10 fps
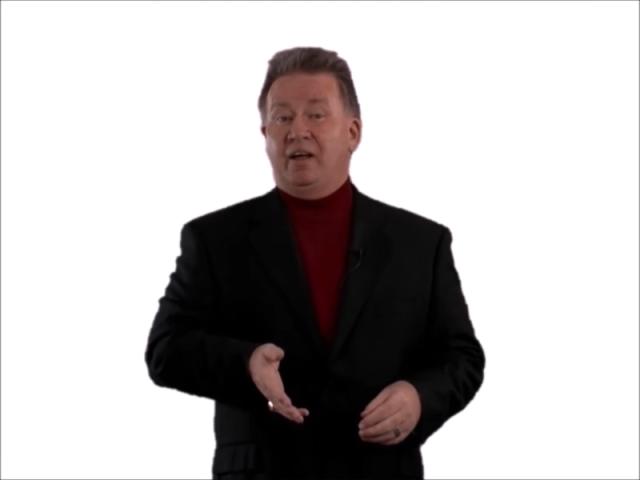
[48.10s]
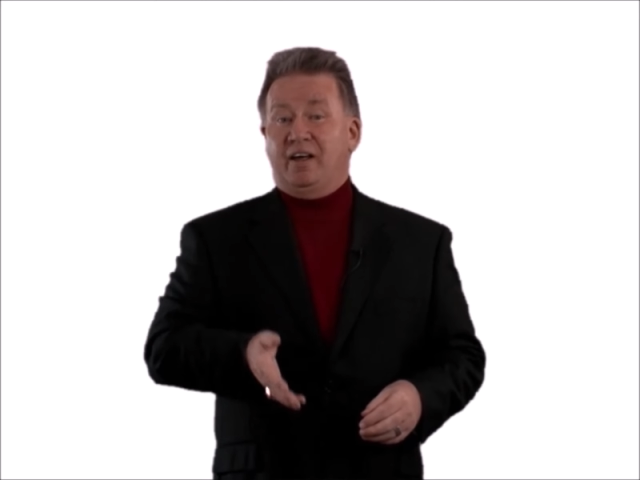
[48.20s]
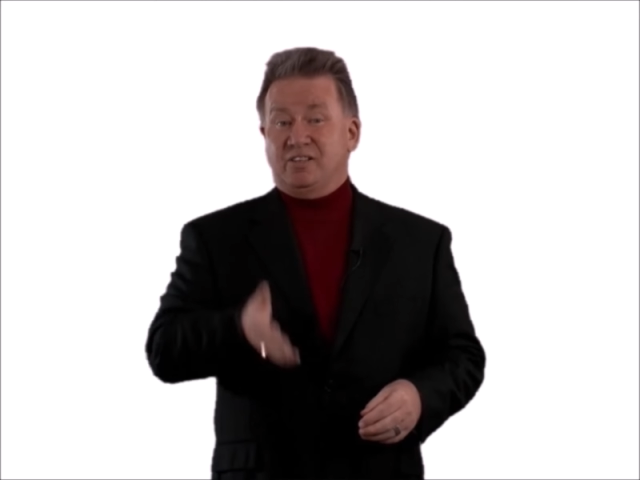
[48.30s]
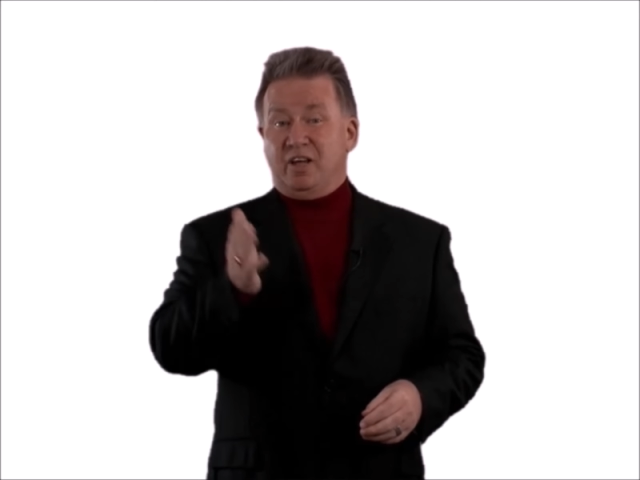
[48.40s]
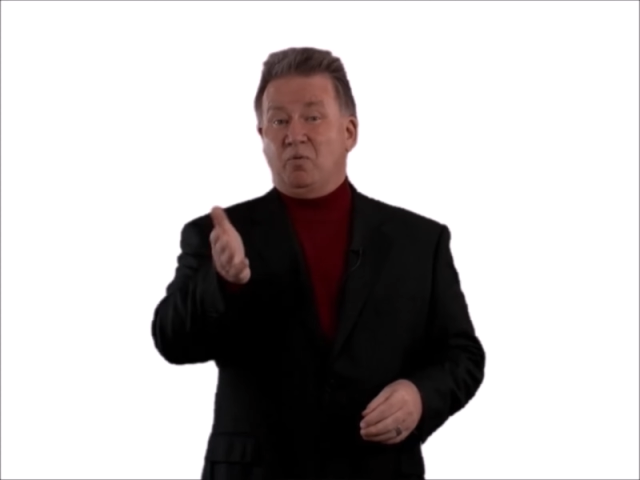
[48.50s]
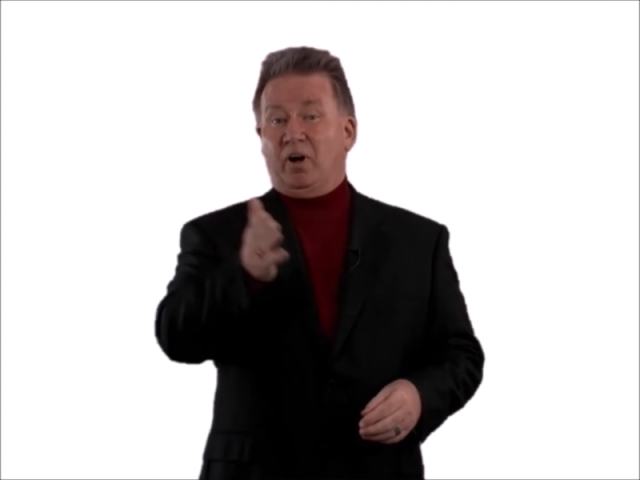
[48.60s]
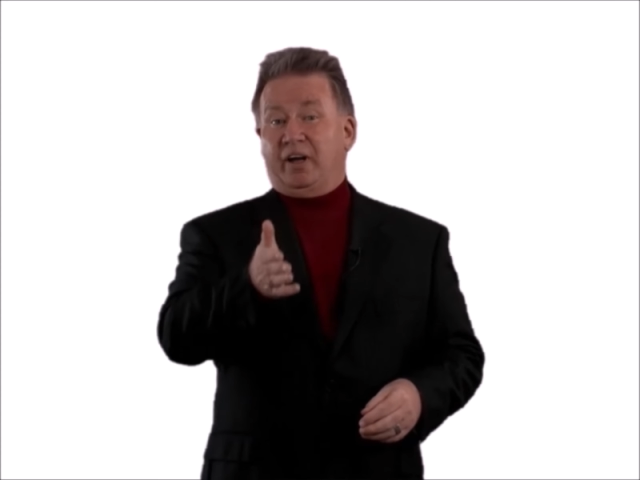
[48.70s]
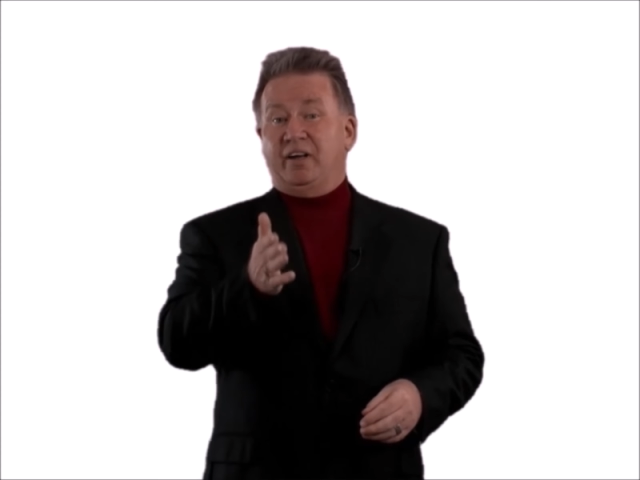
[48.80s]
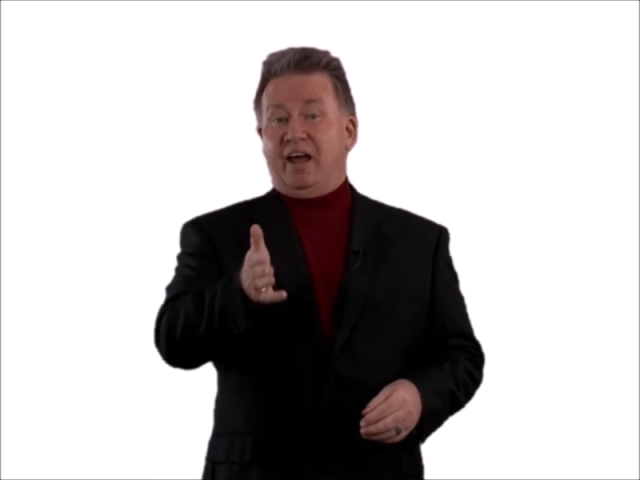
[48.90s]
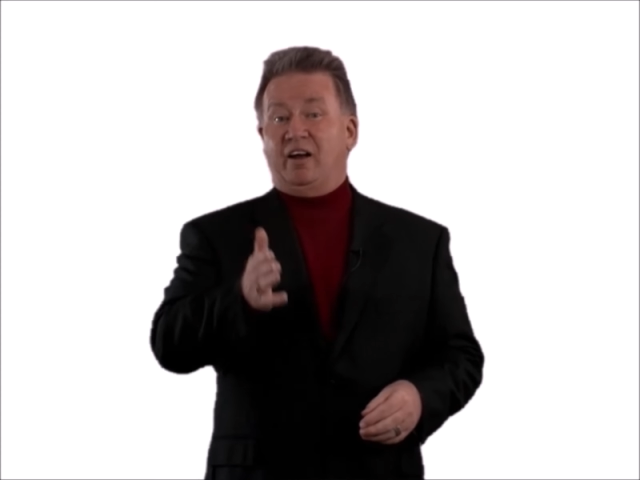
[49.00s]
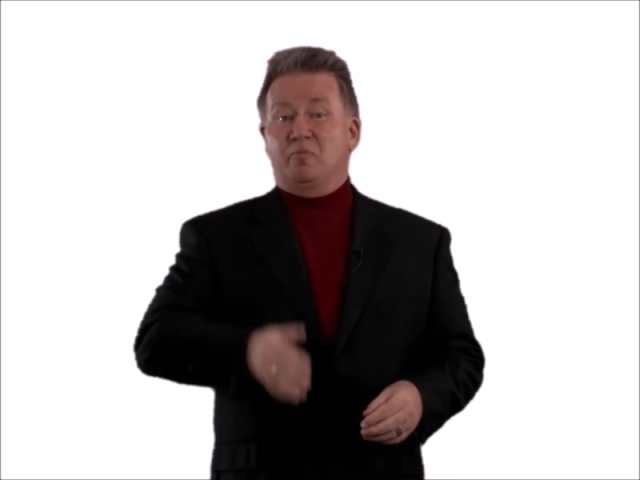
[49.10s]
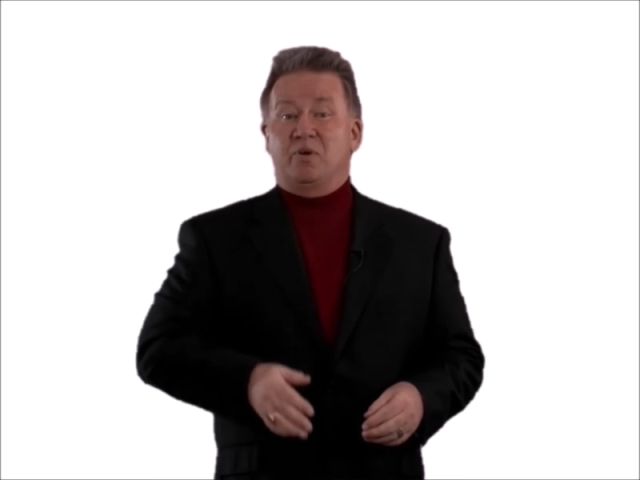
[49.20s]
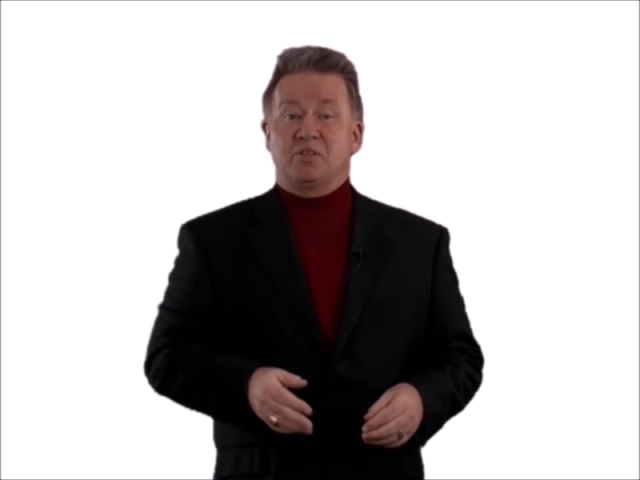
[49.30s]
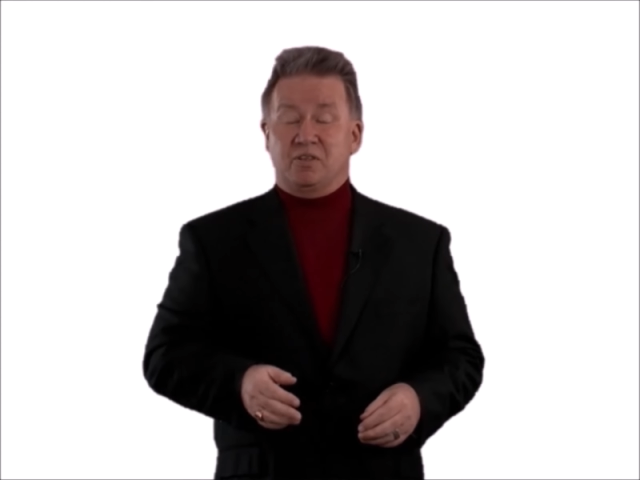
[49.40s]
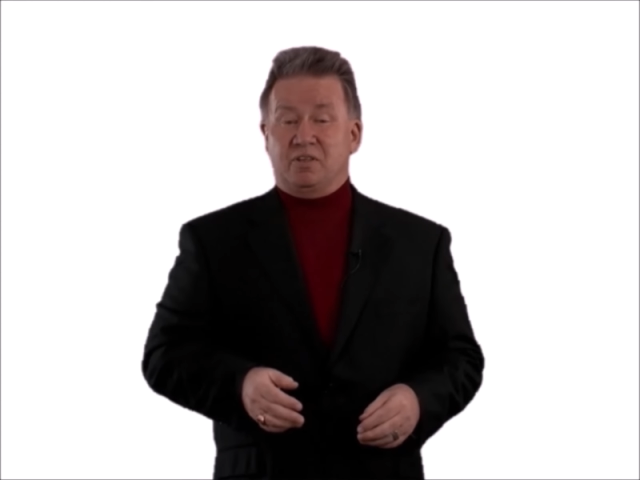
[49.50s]
as they want to get down to
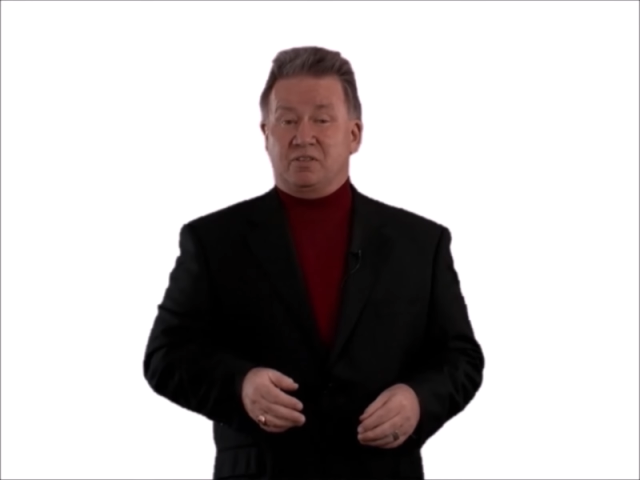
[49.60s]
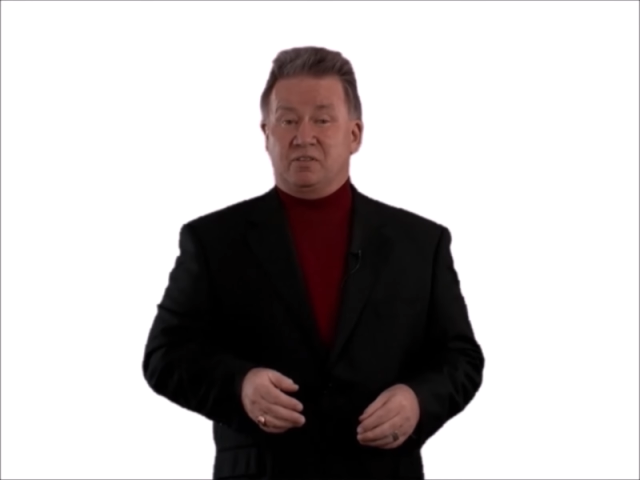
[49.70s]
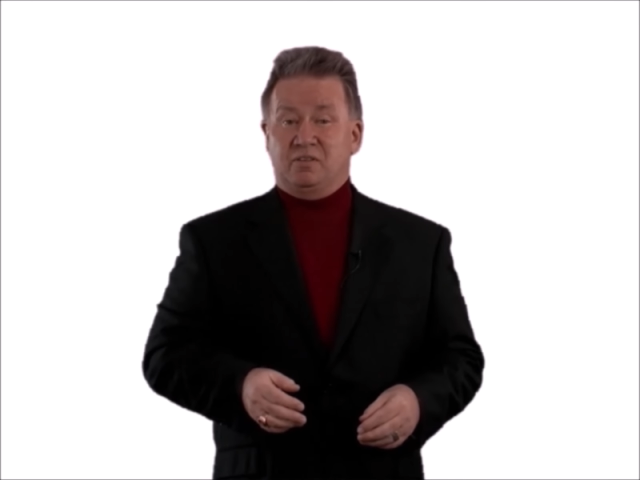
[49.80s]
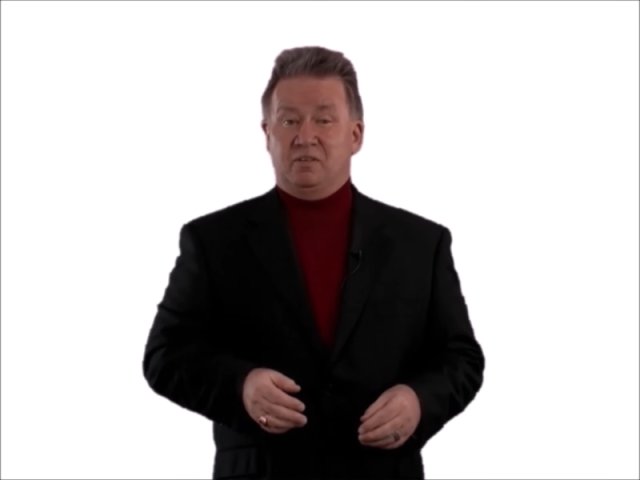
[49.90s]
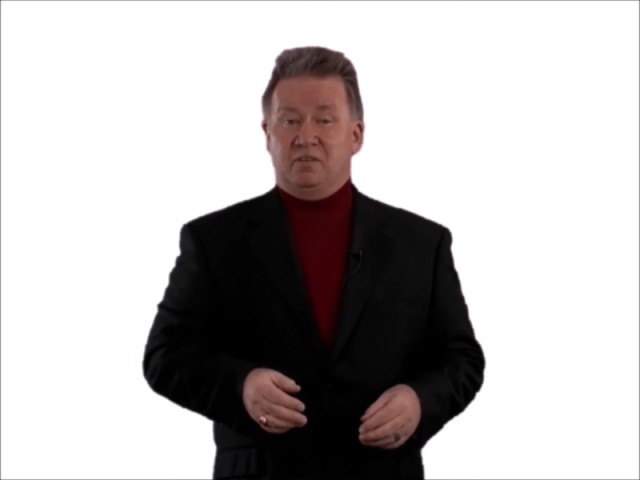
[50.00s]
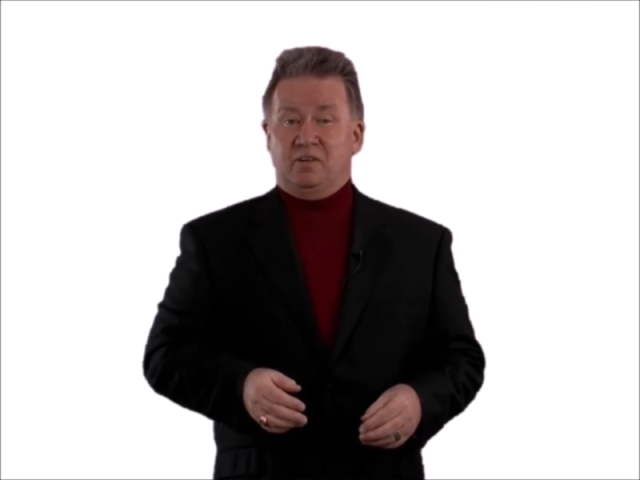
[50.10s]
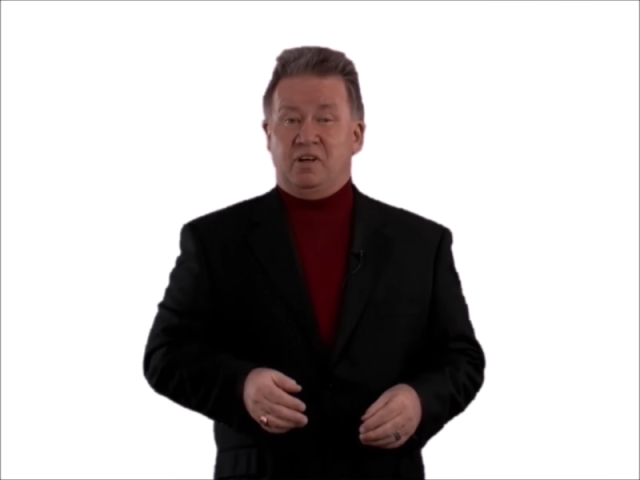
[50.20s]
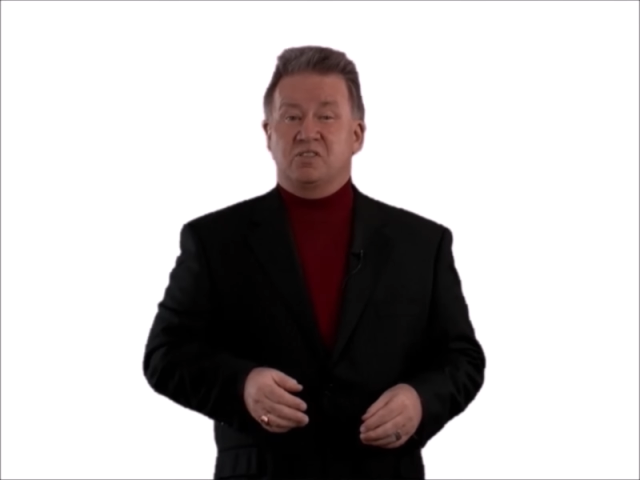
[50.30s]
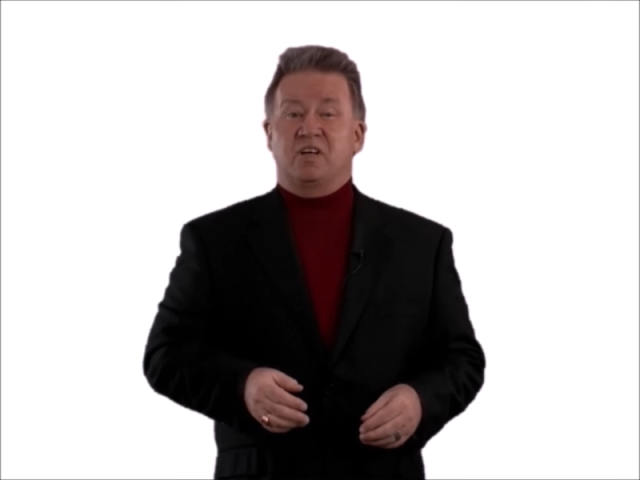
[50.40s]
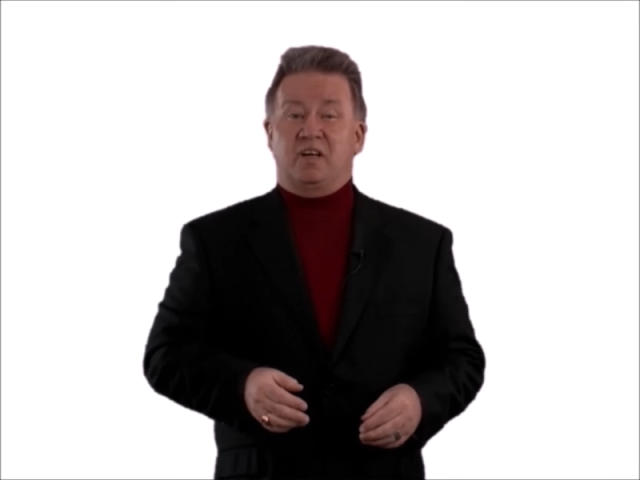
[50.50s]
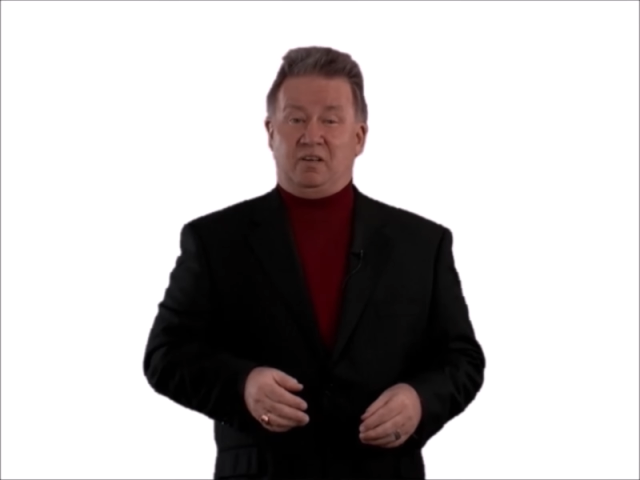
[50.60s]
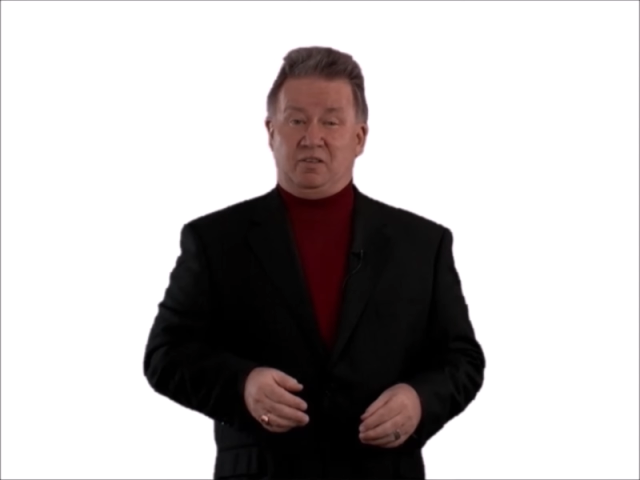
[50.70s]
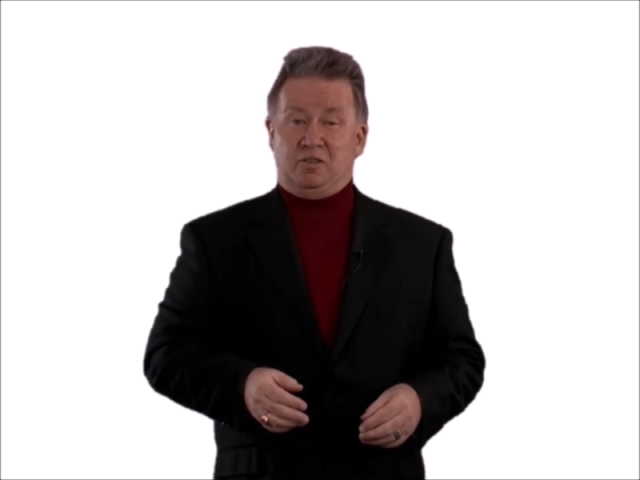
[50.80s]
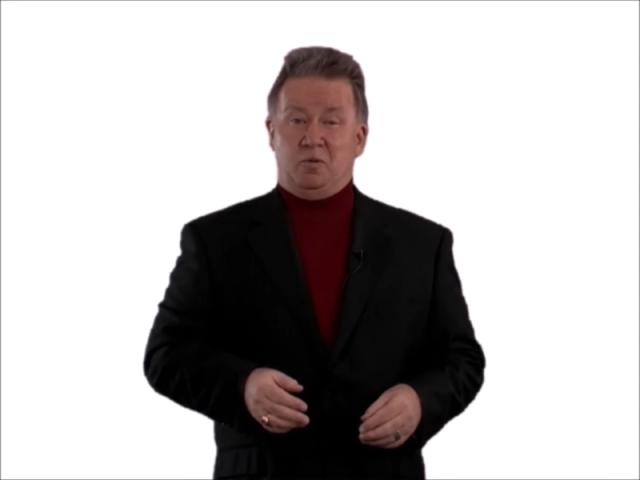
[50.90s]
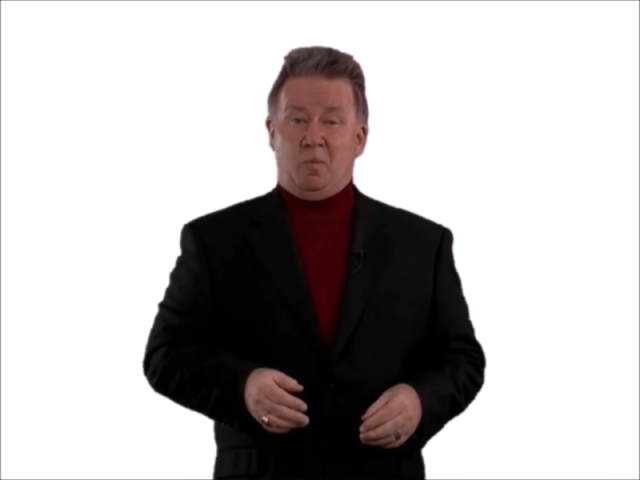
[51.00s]
business. Here's a hint.